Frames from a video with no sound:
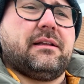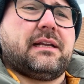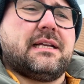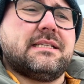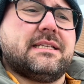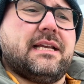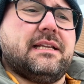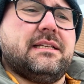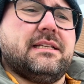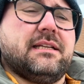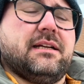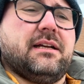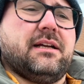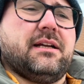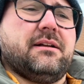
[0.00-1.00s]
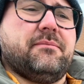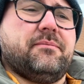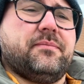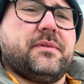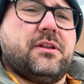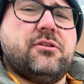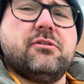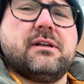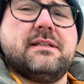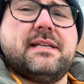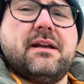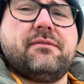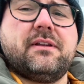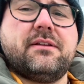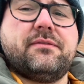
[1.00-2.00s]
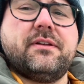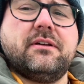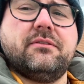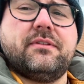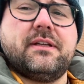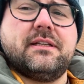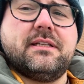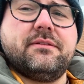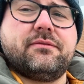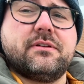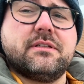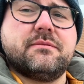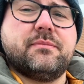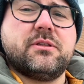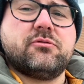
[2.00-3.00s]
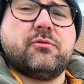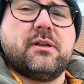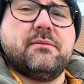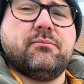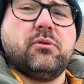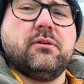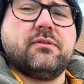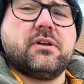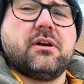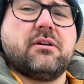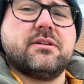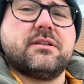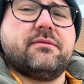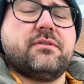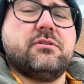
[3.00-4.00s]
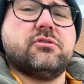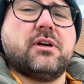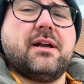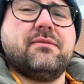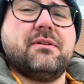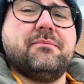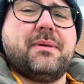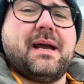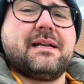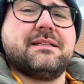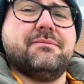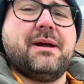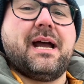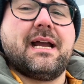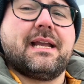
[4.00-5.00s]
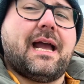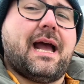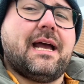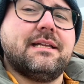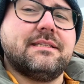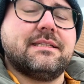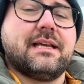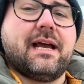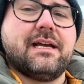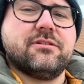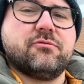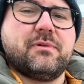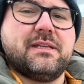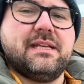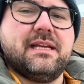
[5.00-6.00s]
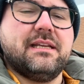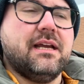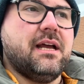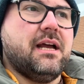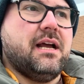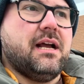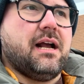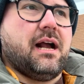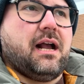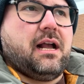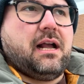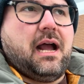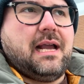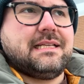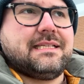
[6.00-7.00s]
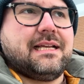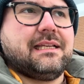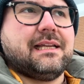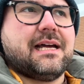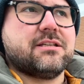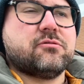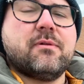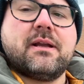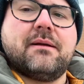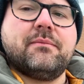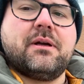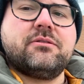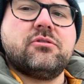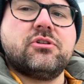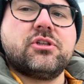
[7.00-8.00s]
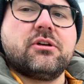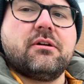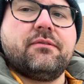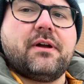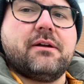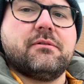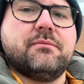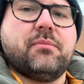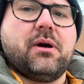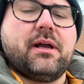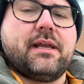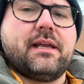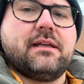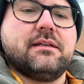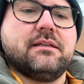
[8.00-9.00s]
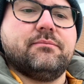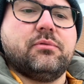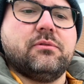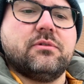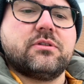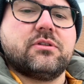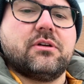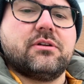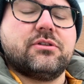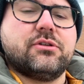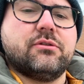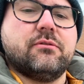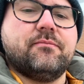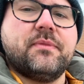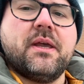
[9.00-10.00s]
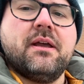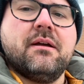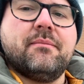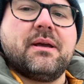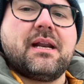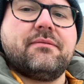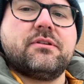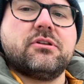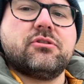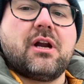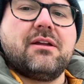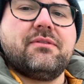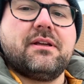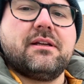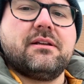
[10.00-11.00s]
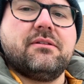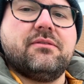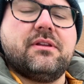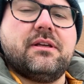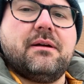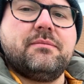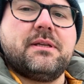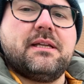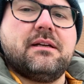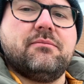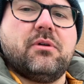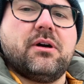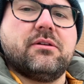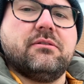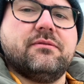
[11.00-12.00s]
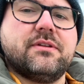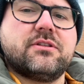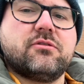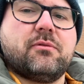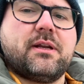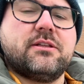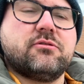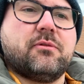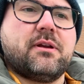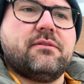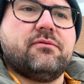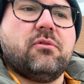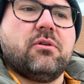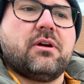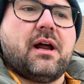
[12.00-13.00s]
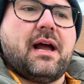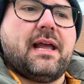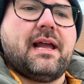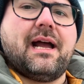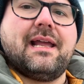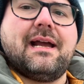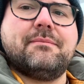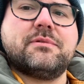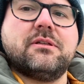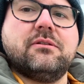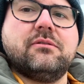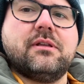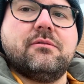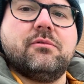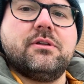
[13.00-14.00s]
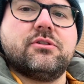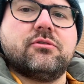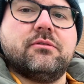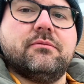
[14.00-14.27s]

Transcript: I said, you could definitely feel the difference between both cars if you drive them back to back, as we did. I said last week, I'm not too sure if I would buy a Polestar 2, but after driving the updated model, this 2024, I absolutely would